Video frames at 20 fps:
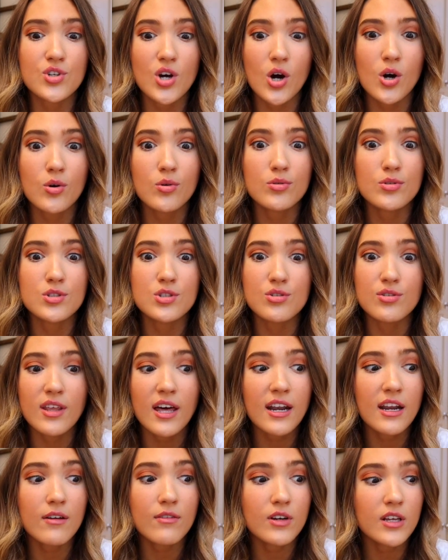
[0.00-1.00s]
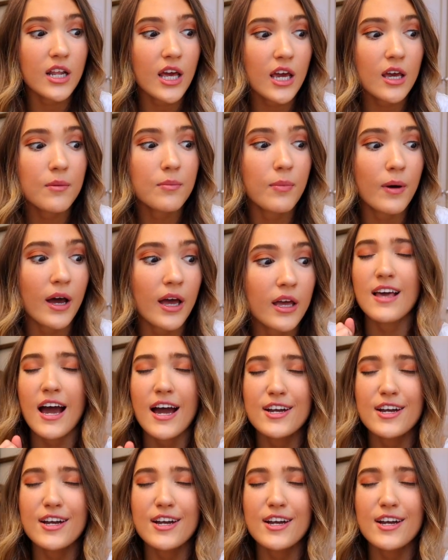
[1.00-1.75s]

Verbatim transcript: don't do that every day, but